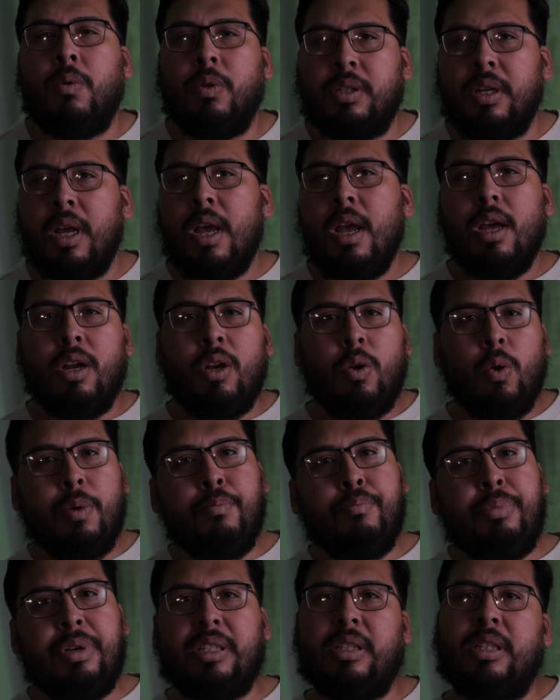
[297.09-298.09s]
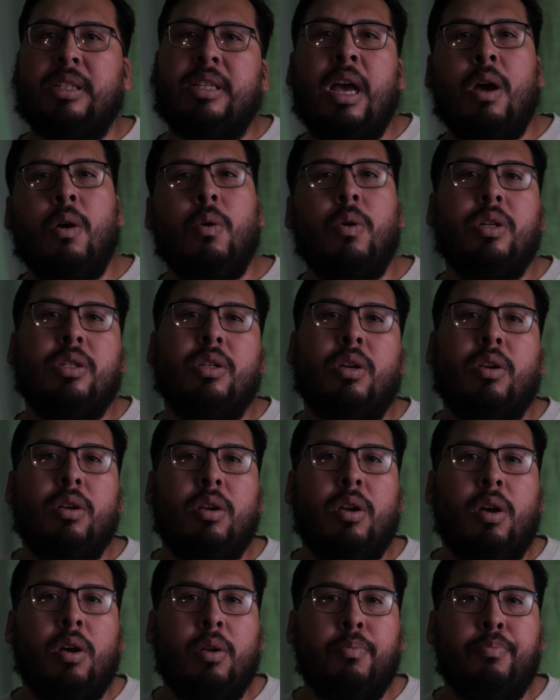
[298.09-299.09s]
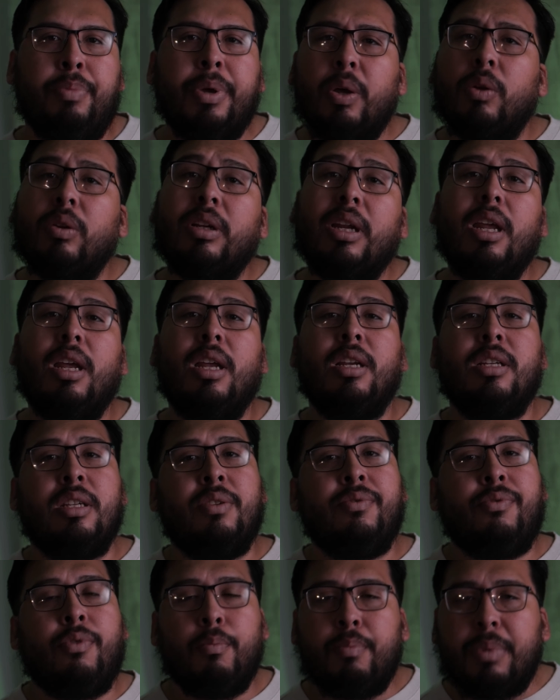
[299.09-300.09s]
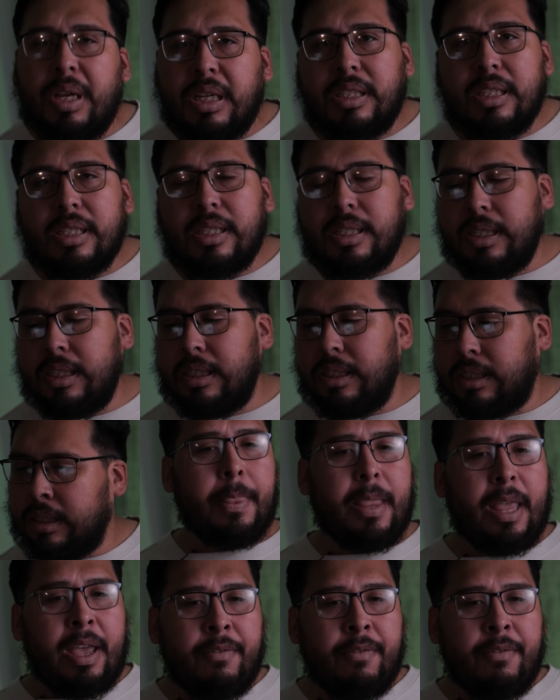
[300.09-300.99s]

was doing business hours on buildings and for businesses.